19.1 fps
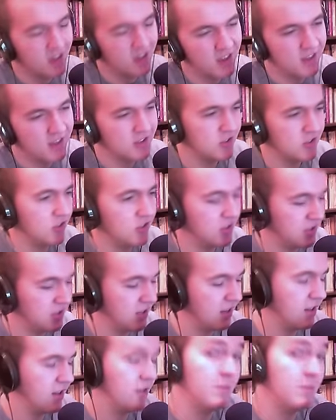It's just a
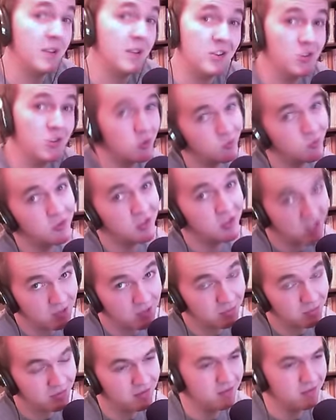little bit too
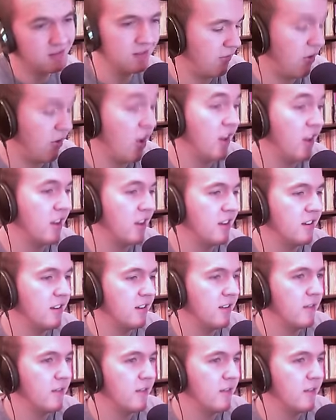steep. Fine.